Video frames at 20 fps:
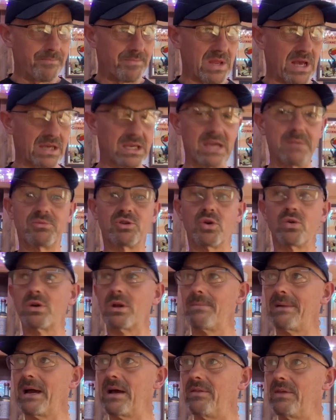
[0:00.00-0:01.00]
I keep talking
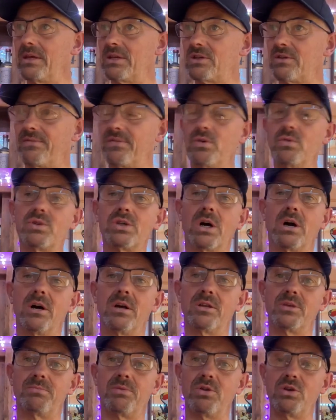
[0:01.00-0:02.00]
about this a few
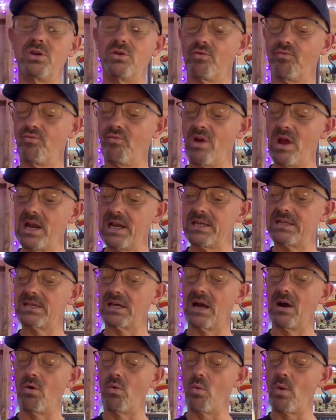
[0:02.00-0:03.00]
times, but you can really
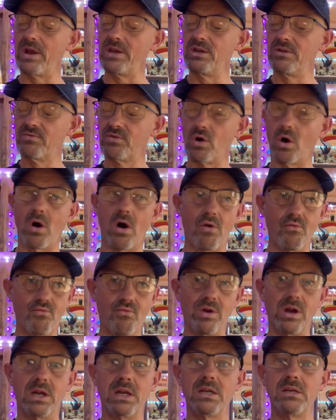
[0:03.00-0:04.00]
tell when you've got a
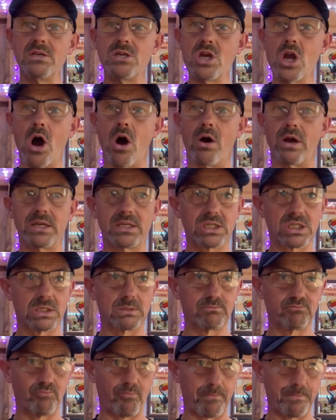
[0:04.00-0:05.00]
really nice
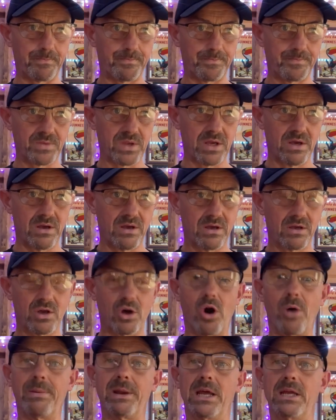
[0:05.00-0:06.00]

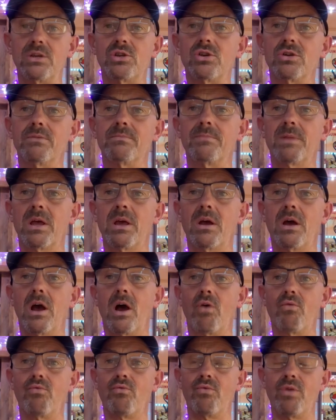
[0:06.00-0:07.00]
carbonation,
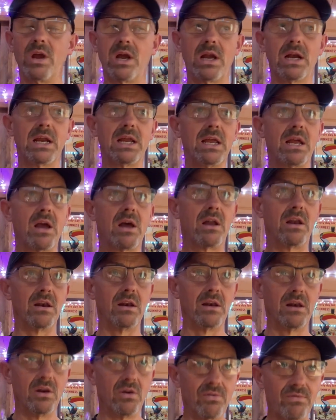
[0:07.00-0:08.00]
a really
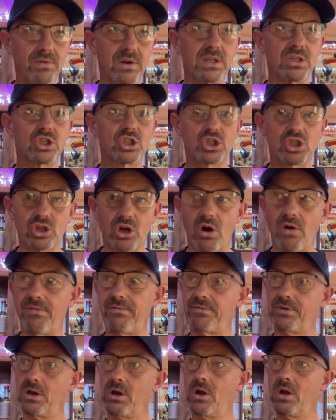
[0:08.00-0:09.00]
lovely,
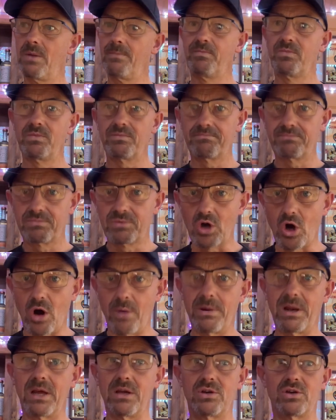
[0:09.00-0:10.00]
soft
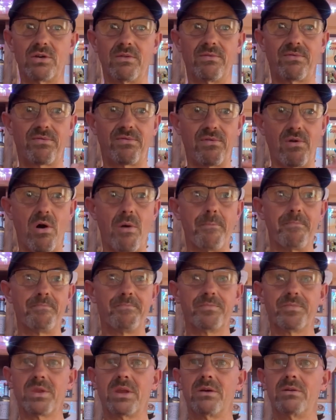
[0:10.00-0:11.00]
carbonation from
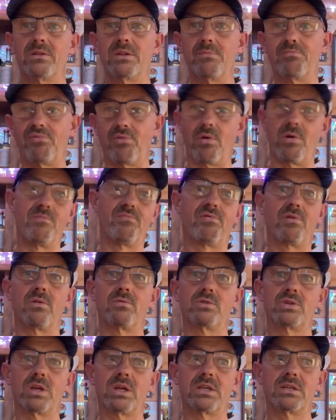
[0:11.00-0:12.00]
the brewing
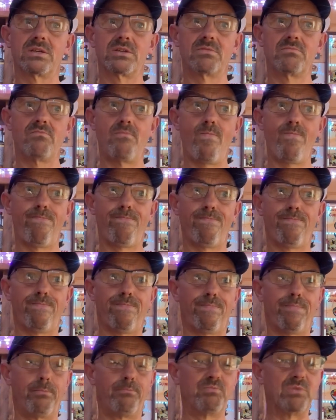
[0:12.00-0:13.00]
process,
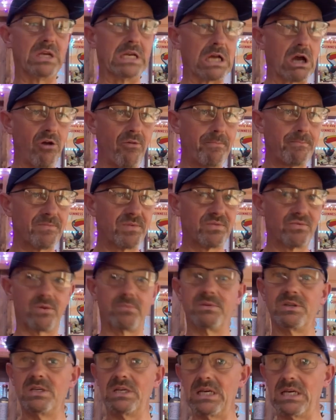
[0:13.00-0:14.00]
you know, from
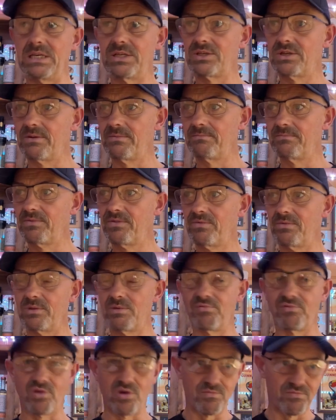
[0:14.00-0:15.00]
the yeast, from the
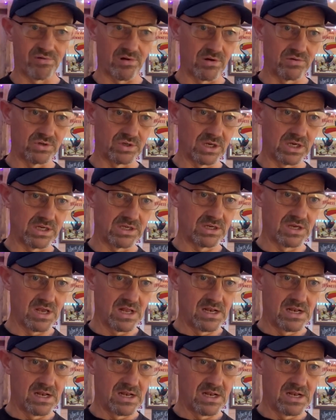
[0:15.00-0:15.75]
brewing process.